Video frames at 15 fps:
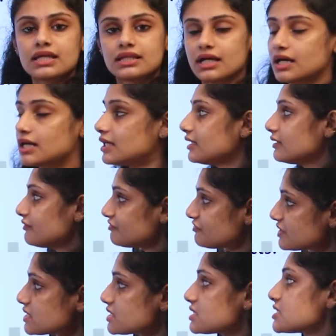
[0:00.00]
In
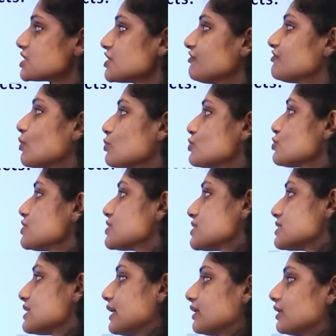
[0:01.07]
first shift also it
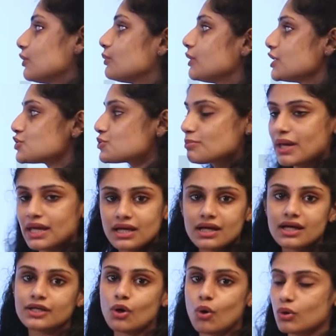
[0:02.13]
is like you need to make
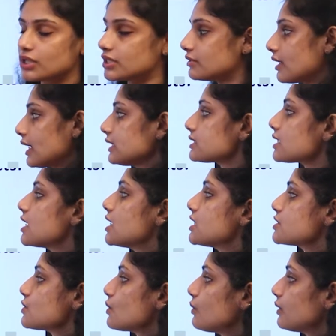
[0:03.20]
an order, right?
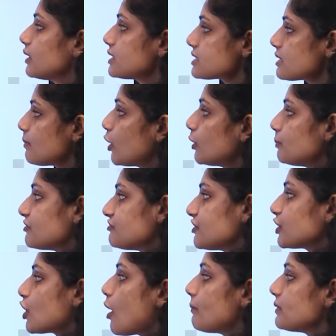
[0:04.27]
So it is about
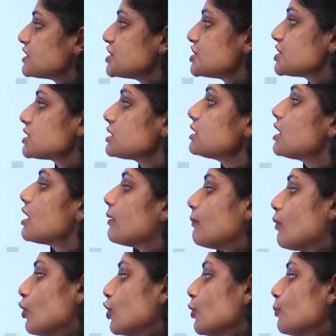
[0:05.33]
perfect competition,
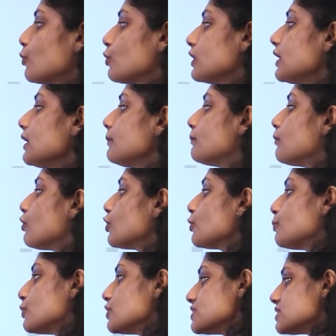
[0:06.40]
monopoly,
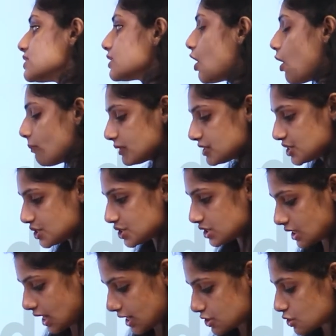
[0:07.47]
monopolistic
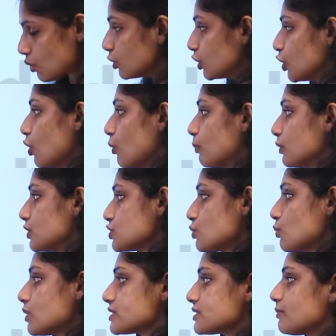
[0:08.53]
competition, and oligopoly. So
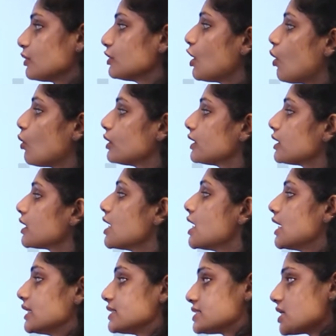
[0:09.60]
what's about the order?
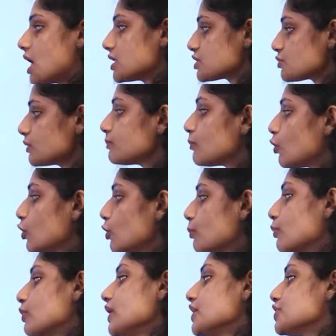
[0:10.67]
It starts with
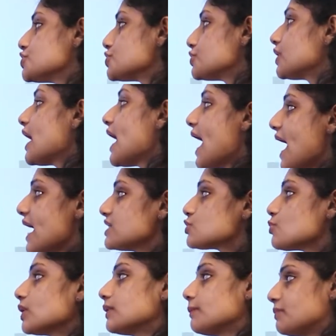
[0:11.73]
monopoly and should end
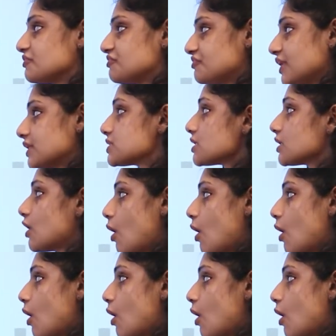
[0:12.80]
with perfect